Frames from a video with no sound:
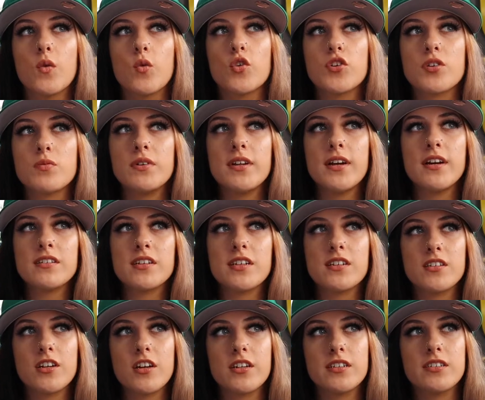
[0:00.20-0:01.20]
Watch me now as I
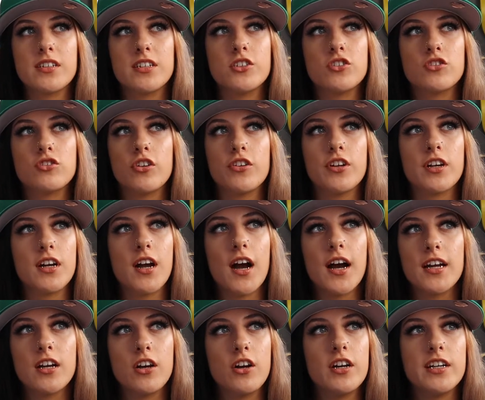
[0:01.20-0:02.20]
start this intro. The
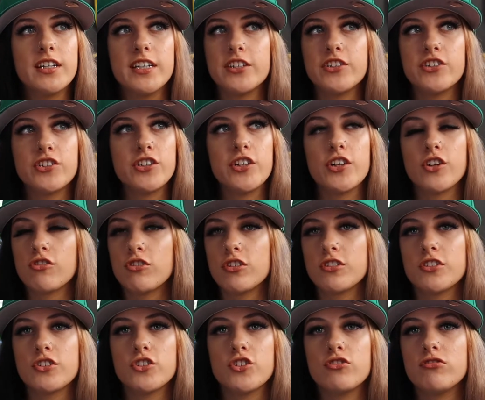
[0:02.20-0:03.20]
guy cutting his shit across
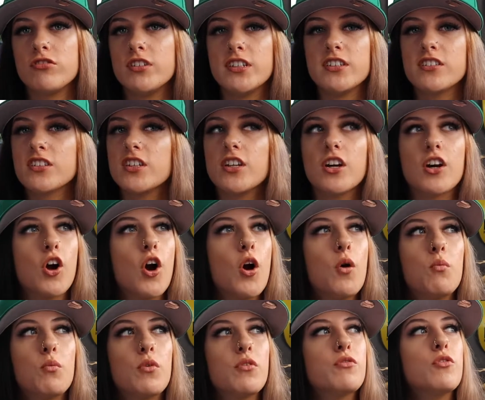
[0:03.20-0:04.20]
the street is gonna
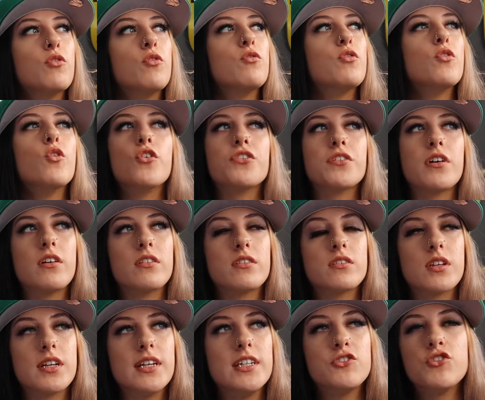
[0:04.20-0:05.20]
come with full force.
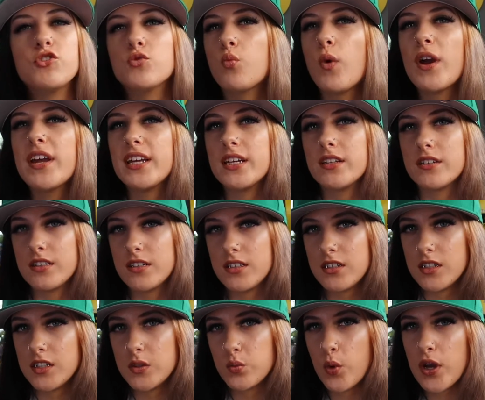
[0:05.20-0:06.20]
He's just waiting.
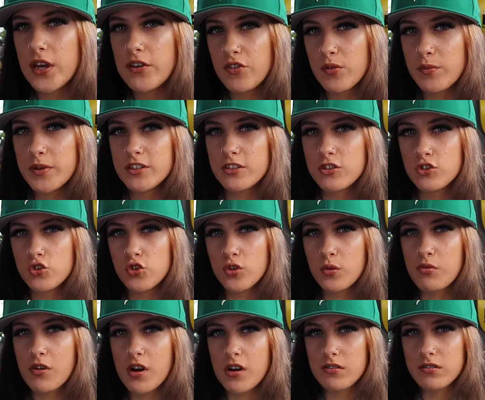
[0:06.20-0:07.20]
He's waiting for me to talk,
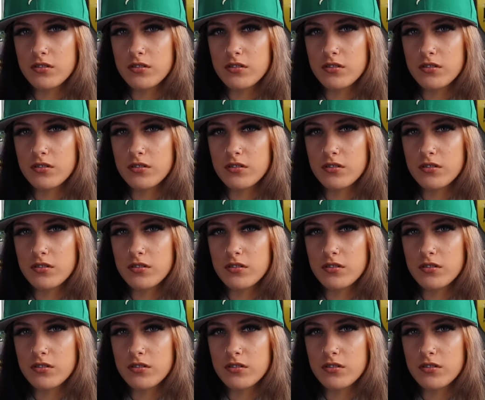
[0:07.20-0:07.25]
bro.